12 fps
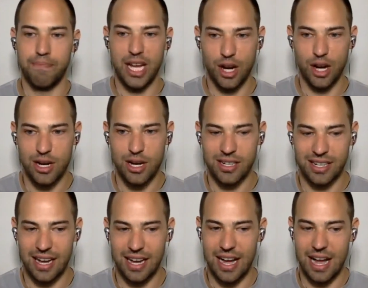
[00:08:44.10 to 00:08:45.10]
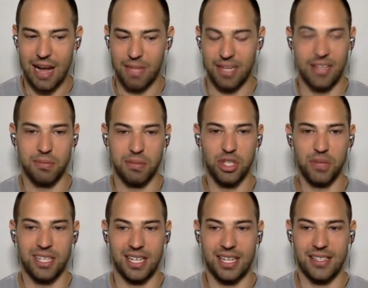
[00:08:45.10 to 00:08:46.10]
bigger, it needs to be
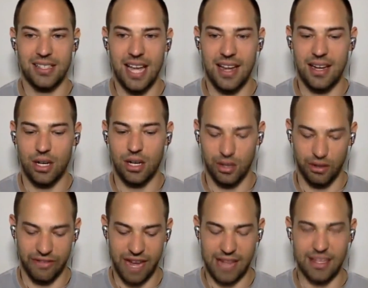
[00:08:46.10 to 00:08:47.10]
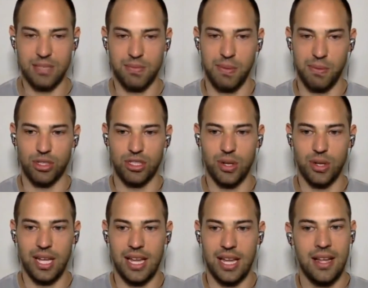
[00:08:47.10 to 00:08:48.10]
shipped in a container, you'll find less people are
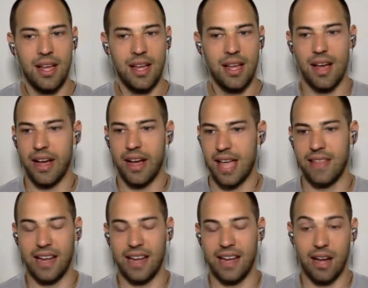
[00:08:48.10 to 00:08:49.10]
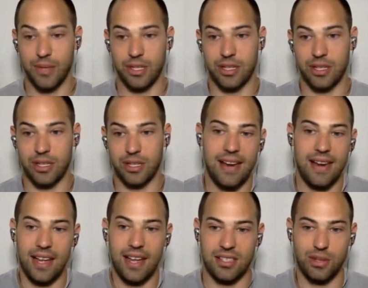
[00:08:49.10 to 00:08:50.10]
doing it. Again, that comes with
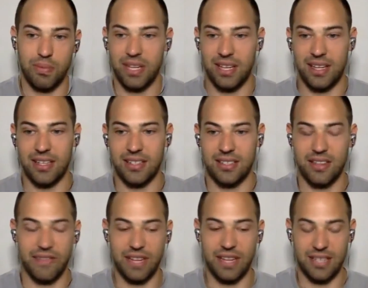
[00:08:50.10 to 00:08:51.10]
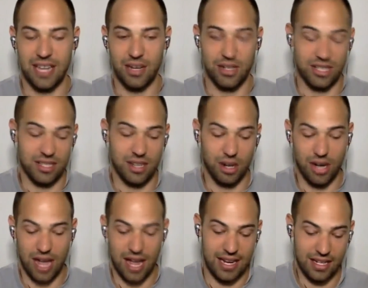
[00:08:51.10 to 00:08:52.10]
headaches. Shipping stuff in containers
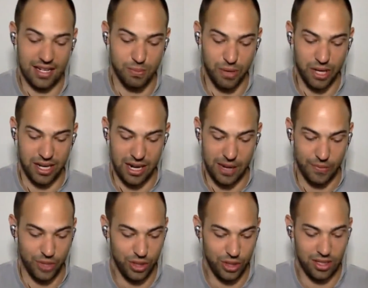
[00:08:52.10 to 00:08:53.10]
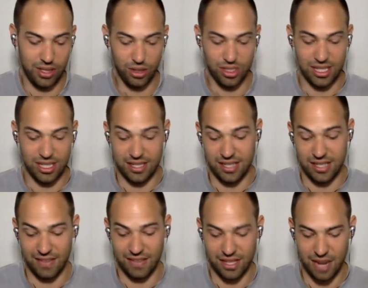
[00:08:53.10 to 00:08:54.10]
are headaches, but you'll see it does
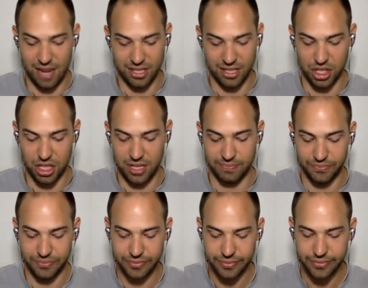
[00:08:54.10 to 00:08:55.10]
have less competition.